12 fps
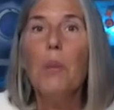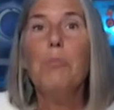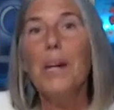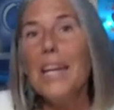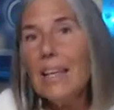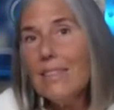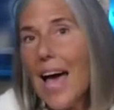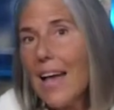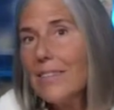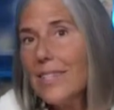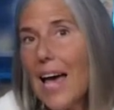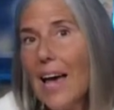But in
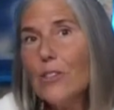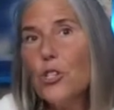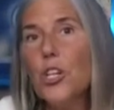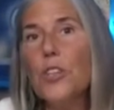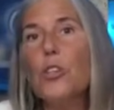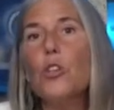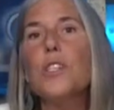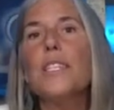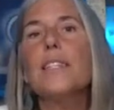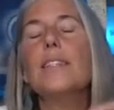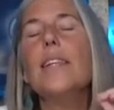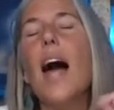that tension, there
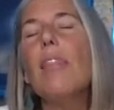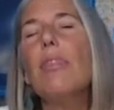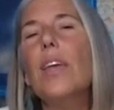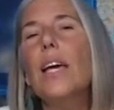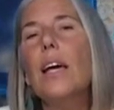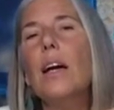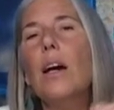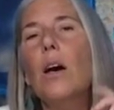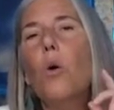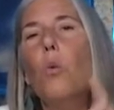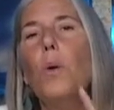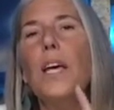is nothing
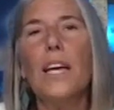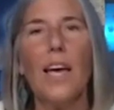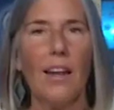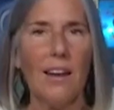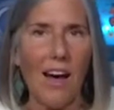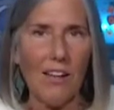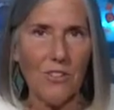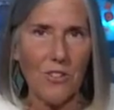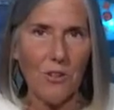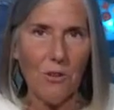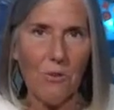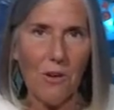we cannot
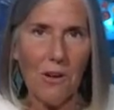do.